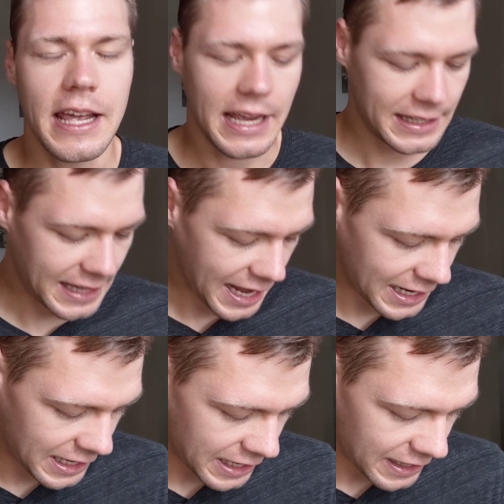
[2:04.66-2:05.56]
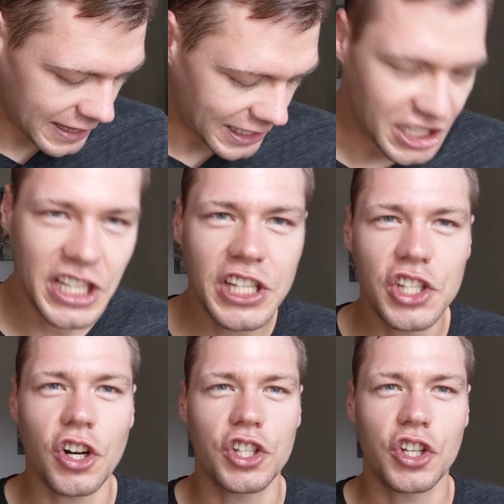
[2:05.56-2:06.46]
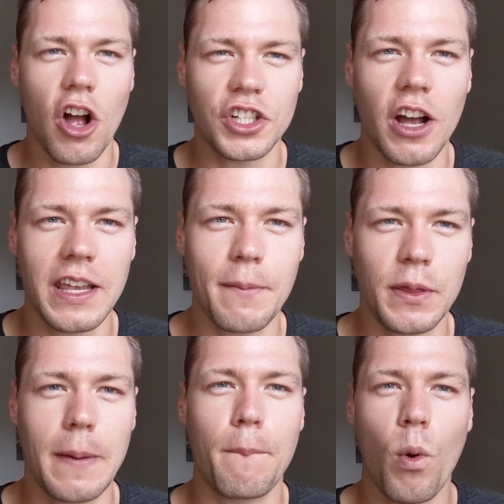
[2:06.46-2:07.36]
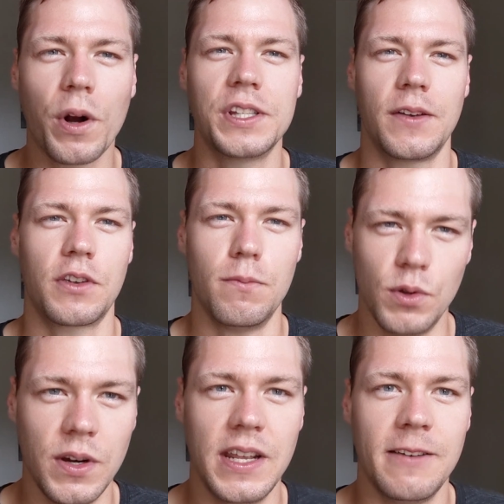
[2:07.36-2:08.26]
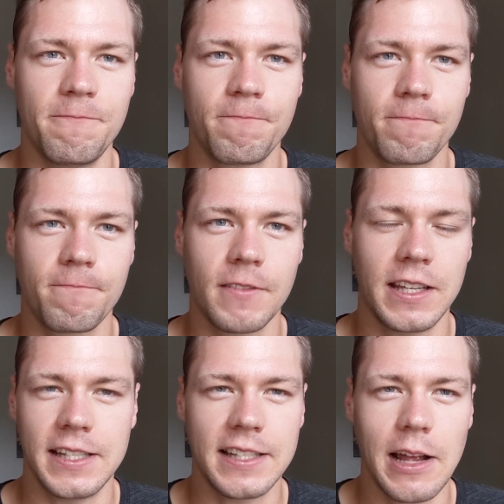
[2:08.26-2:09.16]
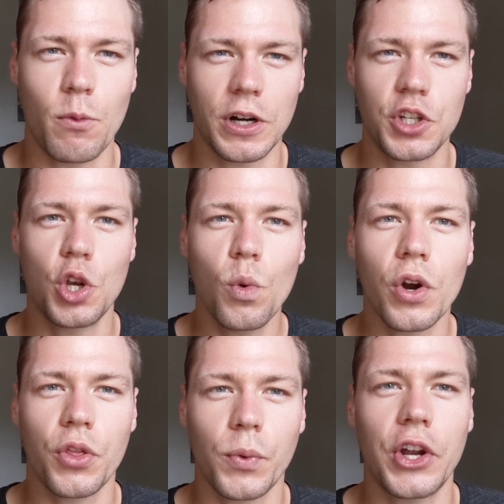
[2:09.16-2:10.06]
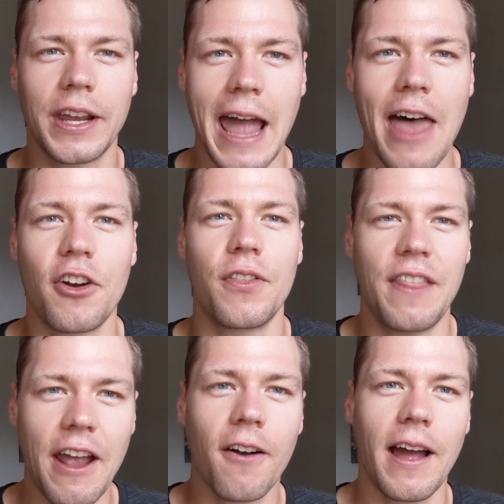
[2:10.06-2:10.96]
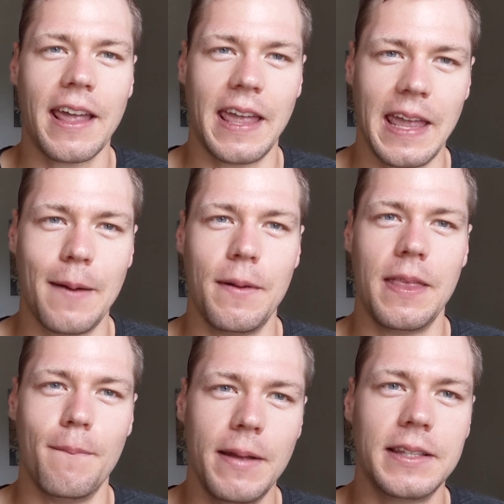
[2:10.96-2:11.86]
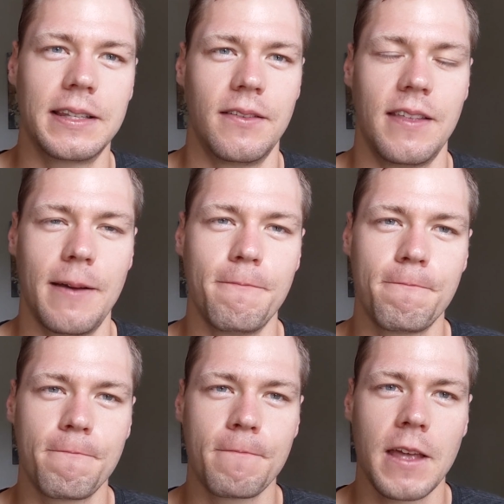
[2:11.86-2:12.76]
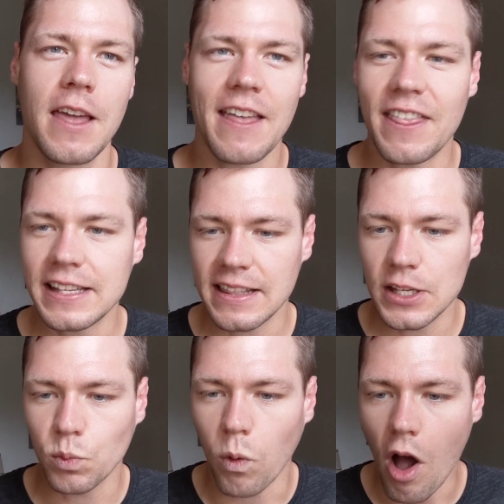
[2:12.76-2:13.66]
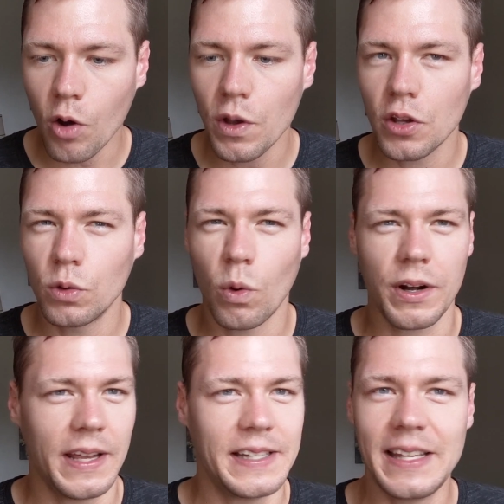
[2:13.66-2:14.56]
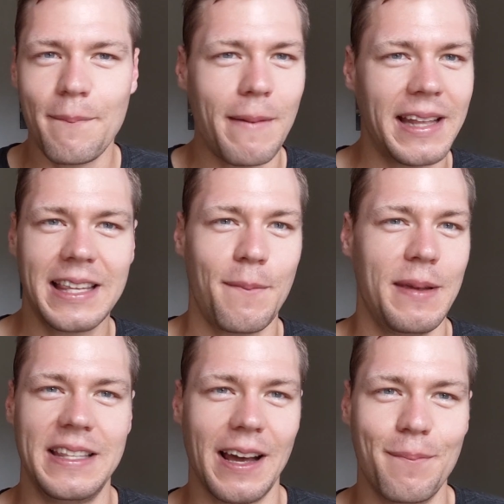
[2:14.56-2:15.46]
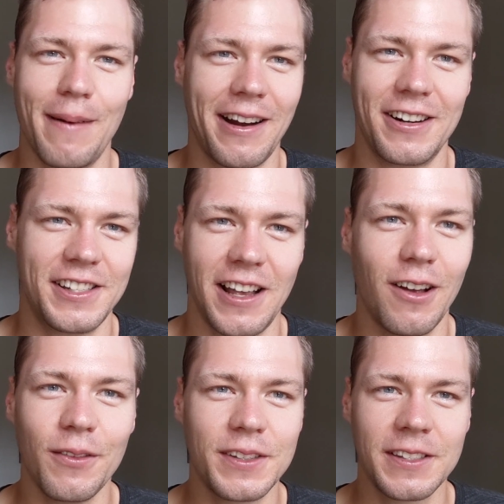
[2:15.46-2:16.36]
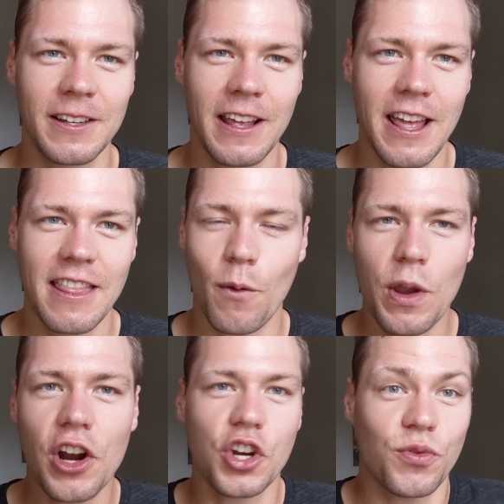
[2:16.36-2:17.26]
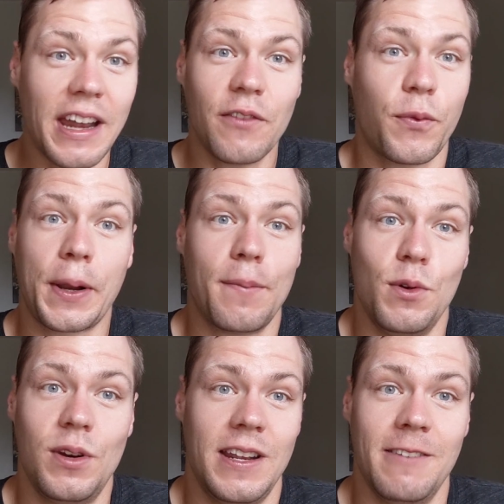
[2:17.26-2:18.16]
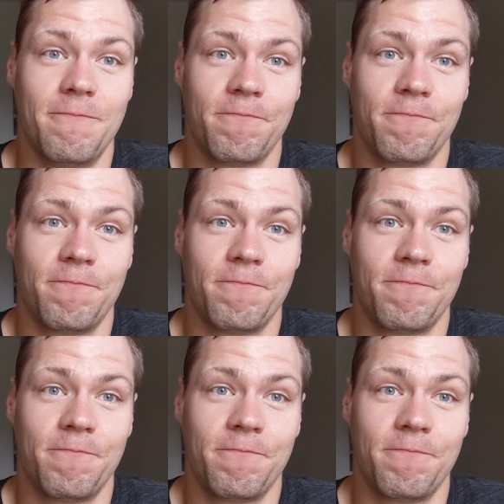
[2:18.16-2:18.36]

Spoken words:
is that Jesus starts talking about the importance of community. He says that where two or three are gathered, there I am in the midst of them. That this walk with the Lord isn't meant to be done by ourselves. That we are created for community.